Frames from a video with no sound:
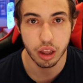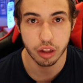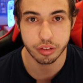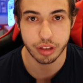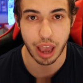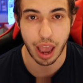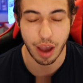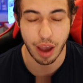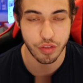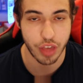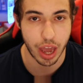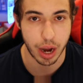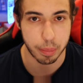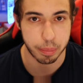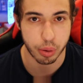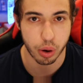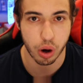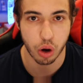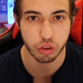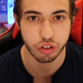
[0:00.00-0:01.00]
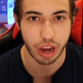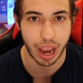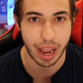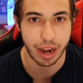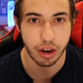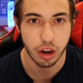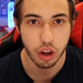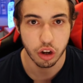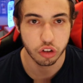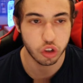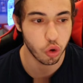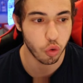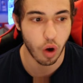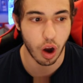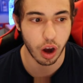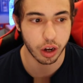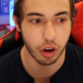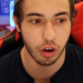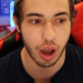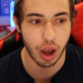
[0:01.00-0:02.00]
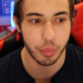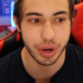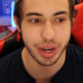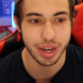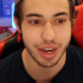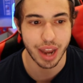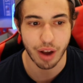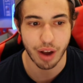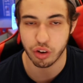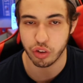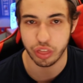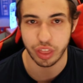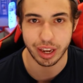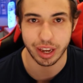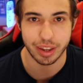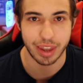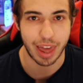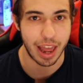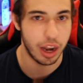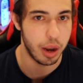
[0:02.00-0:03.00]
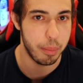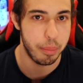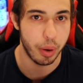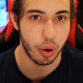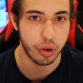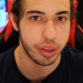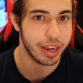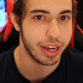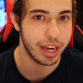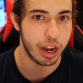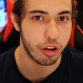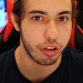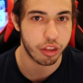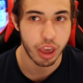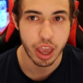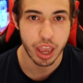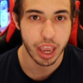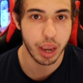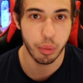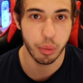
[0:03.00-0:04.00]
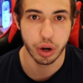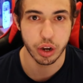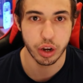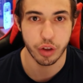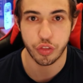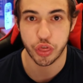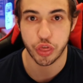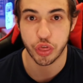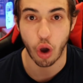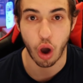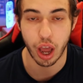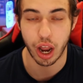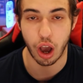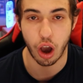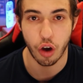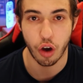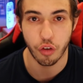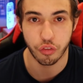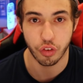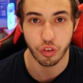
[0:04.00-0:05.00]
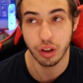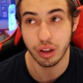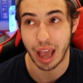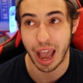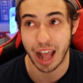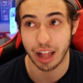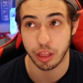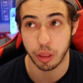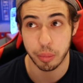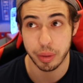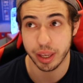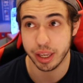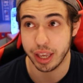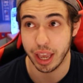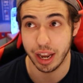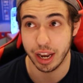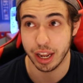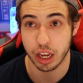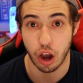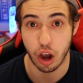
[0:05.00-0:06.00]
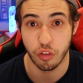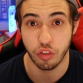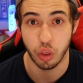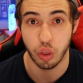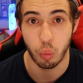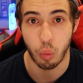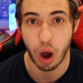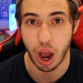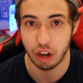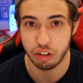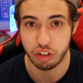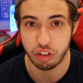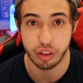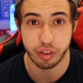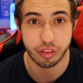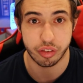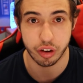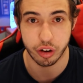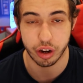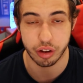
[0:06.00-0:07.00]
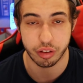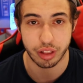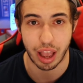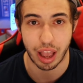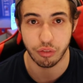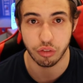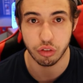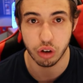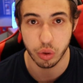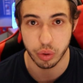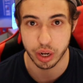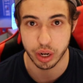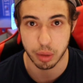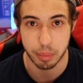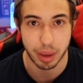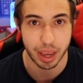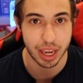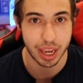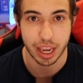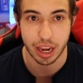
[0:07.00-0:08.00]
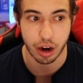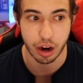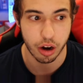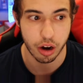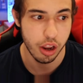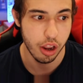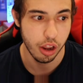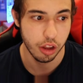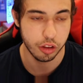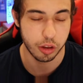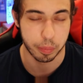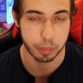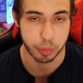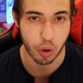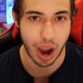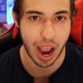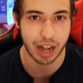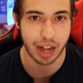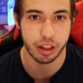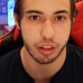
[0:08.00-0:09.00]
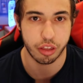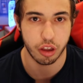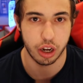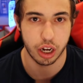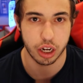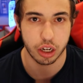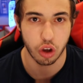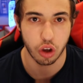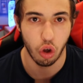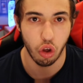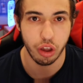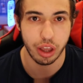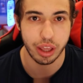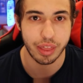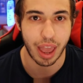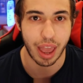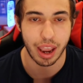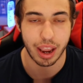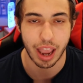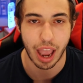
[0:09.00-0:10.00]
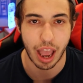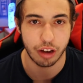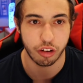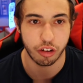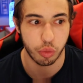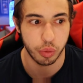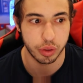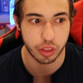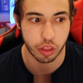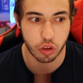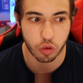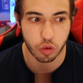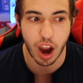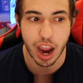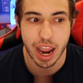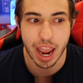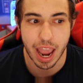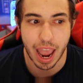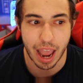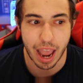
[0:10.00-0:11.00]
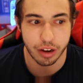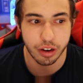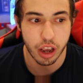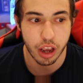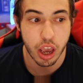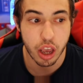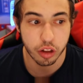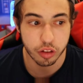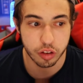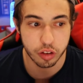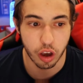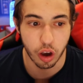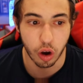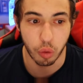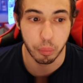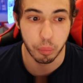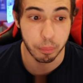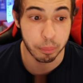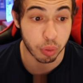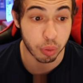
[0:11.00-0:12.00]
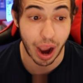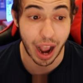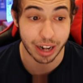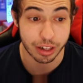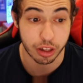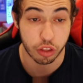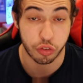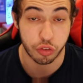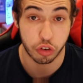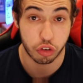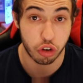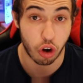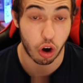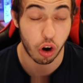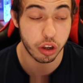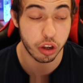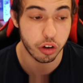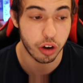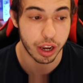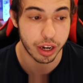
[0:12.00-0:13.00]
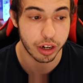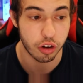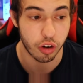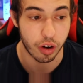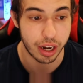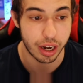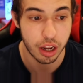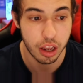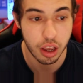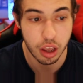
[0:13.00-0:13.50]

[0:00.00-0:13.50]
to have that approach. And Gerard Gallant would never think of that in a billion years. He wouldn't have thought of at the beginning of the Washington series to have Louis Domingue here to practice on a goalie that catches with his right hand, to practice for Charlie Lindgren,